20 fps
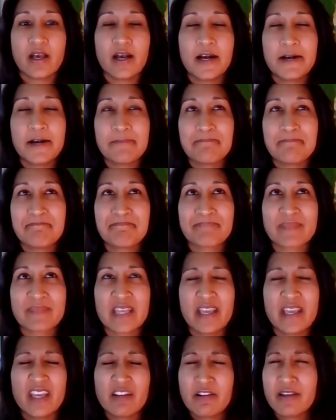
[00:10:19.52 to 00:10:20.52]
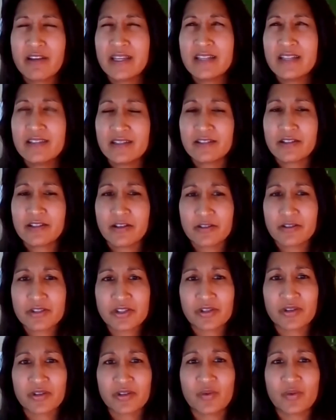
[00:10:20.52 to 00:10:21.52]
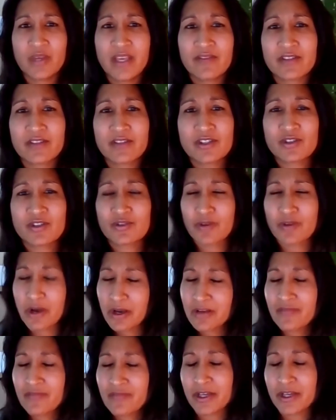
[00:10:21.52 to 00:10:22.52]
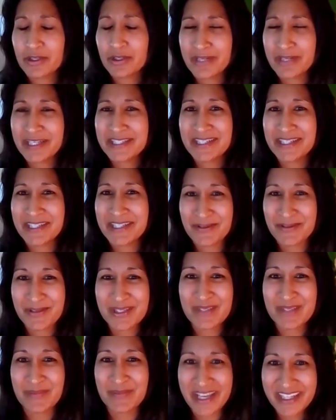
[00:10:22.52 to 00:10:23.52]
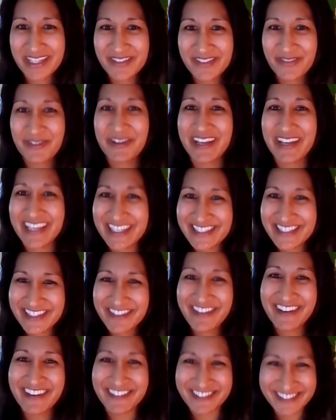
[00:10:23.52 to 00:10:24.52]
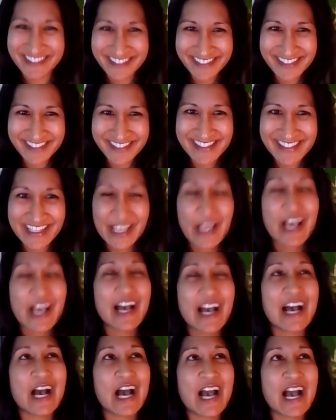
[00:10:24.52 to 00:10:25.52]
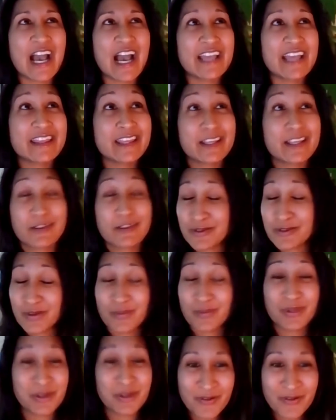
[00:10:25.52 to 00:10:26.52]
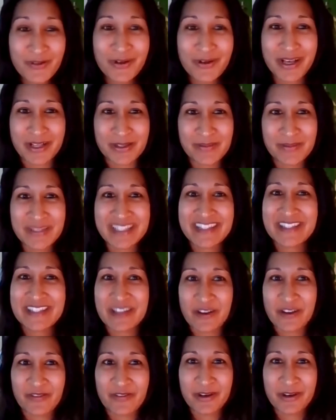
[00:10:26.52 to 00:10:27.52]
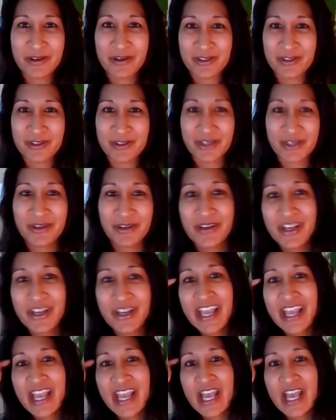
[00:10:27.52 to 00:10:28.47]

In our Indian culture, we have a strong veneration and respect for our age and our elders. I think those are beautiful elements of our culture.